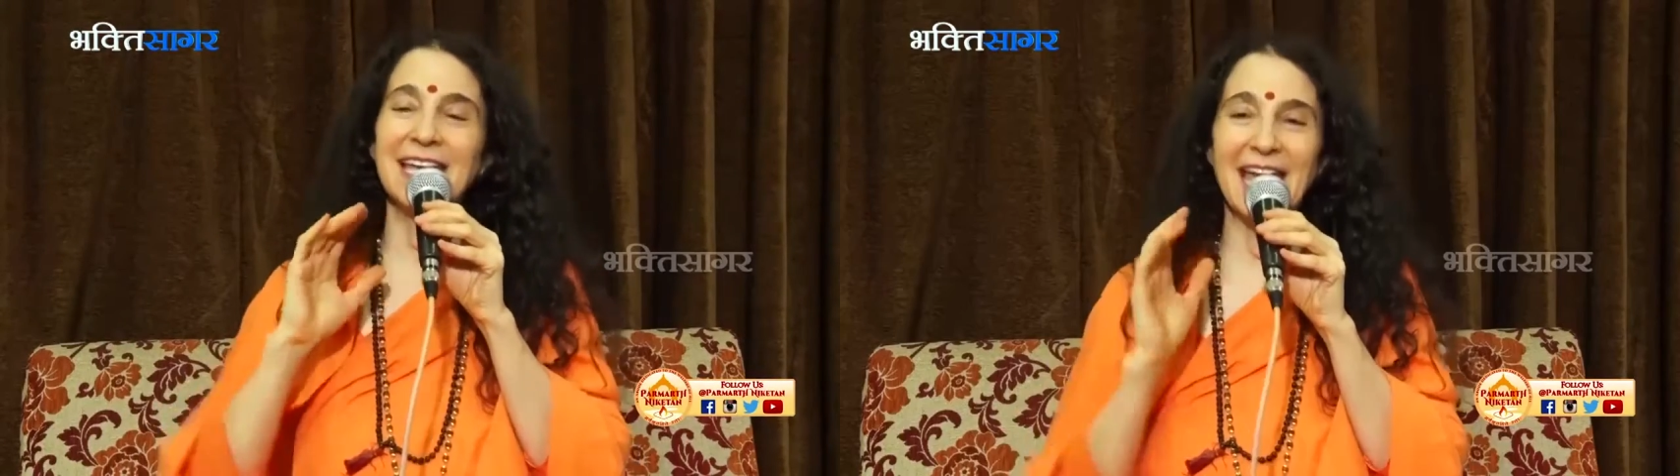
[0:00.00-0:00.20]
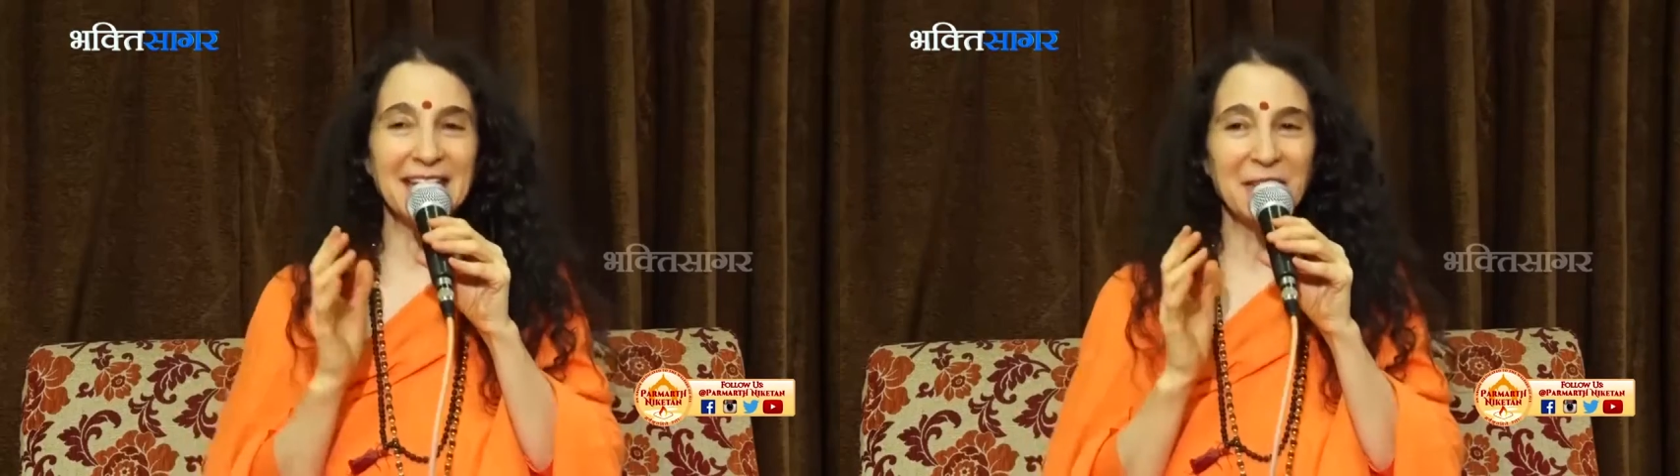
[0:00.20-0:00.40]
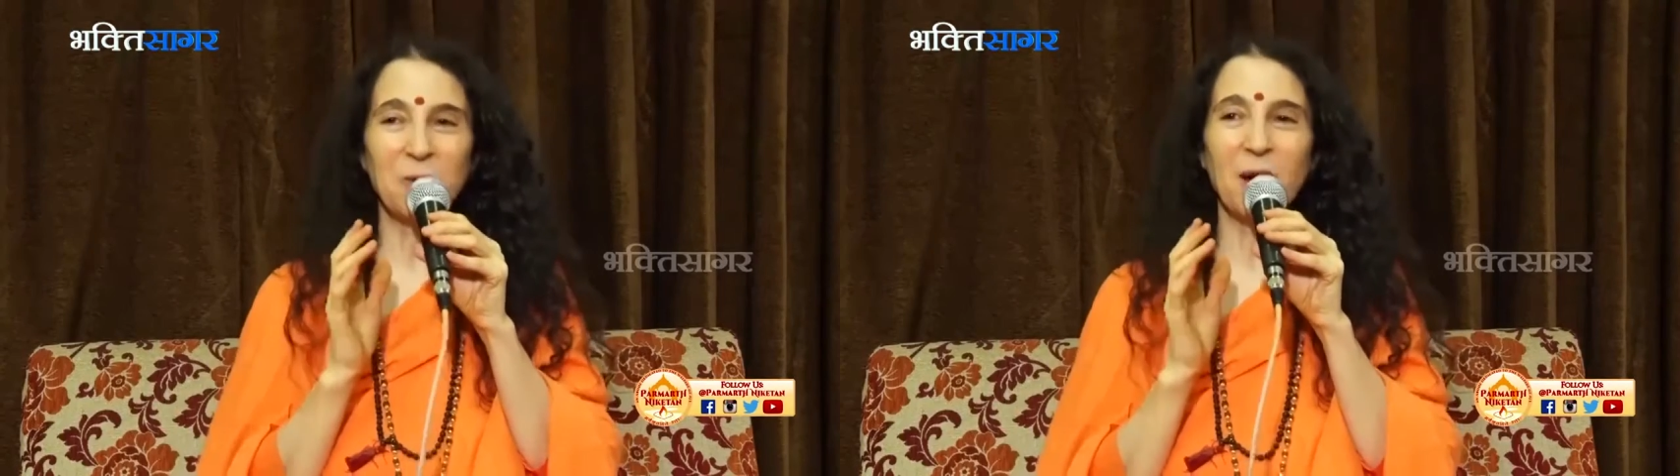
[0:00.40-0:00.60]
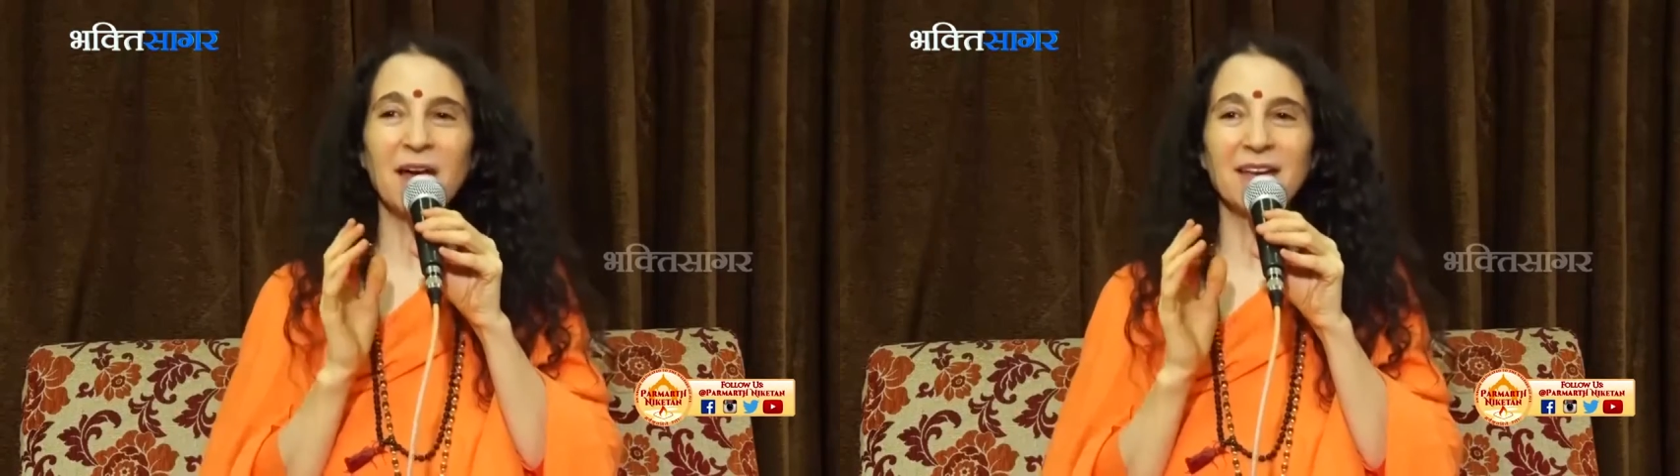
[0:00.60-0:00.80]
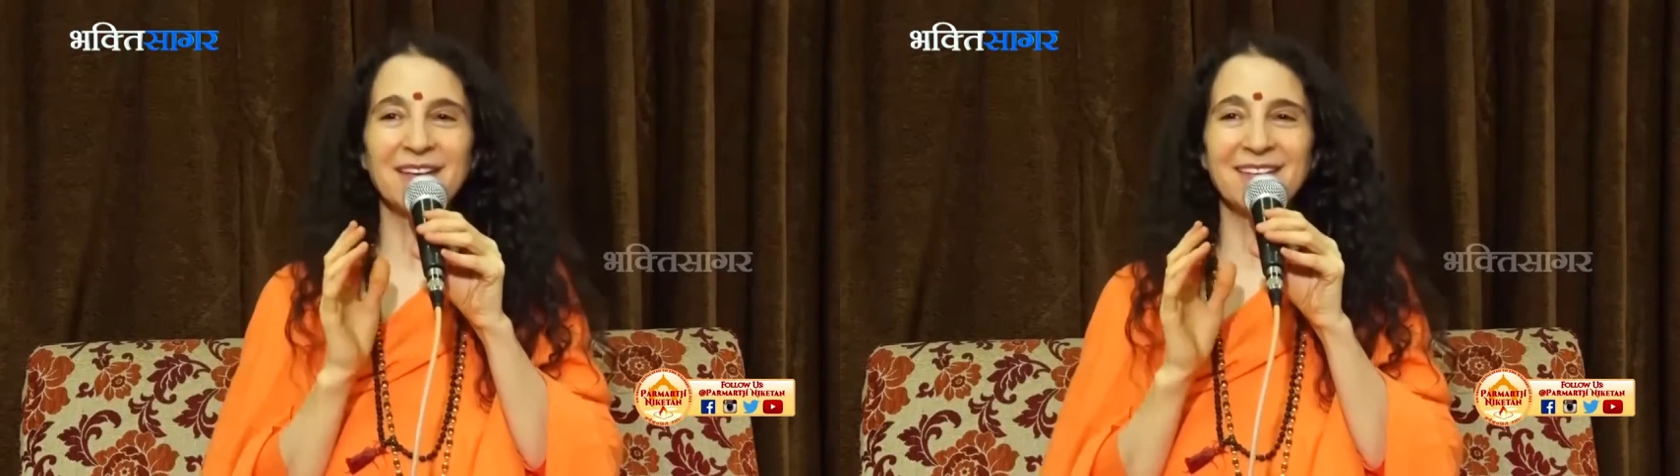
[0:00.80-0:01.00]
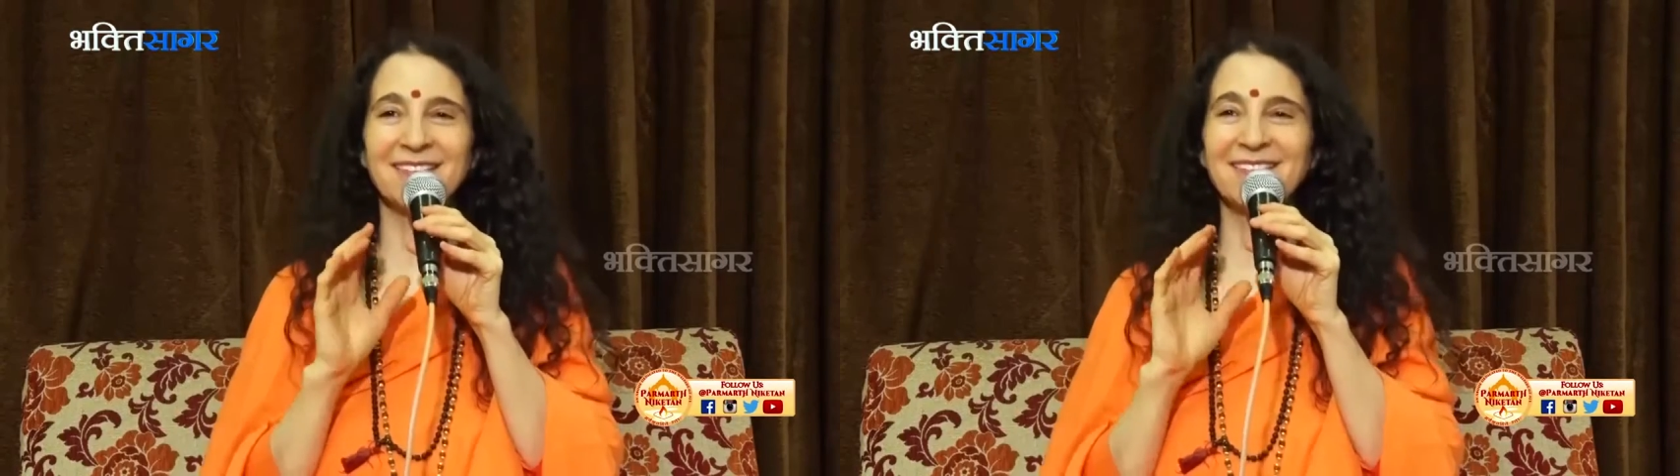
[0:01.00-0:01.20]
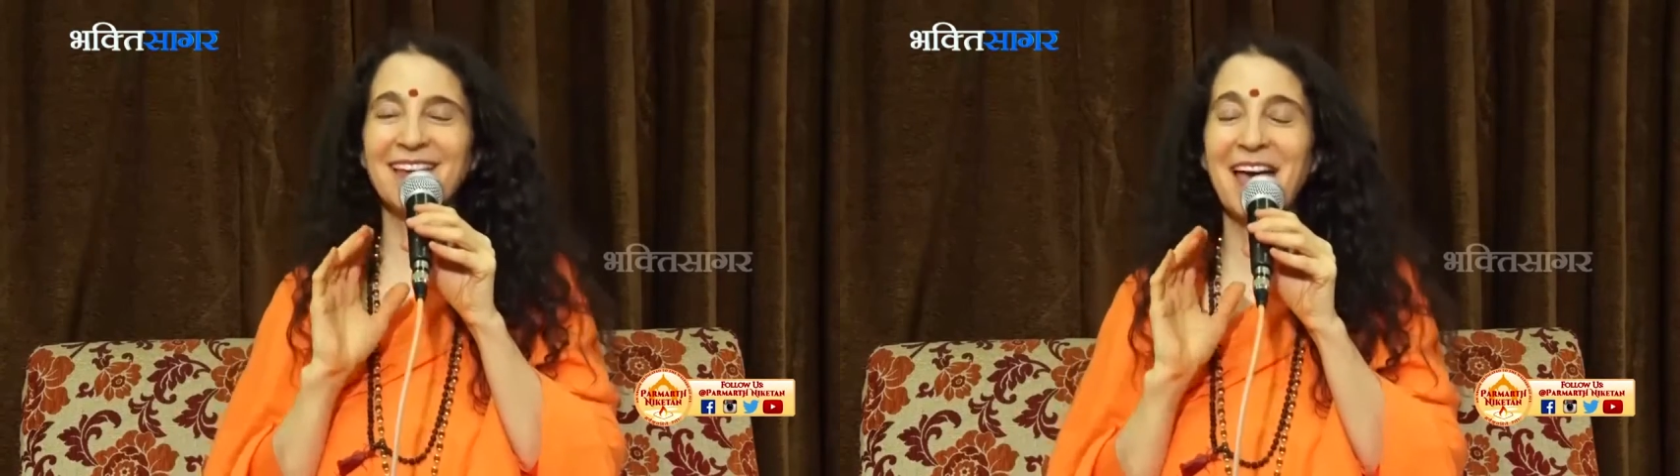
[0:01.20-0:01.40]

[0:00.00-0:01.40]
getting wet and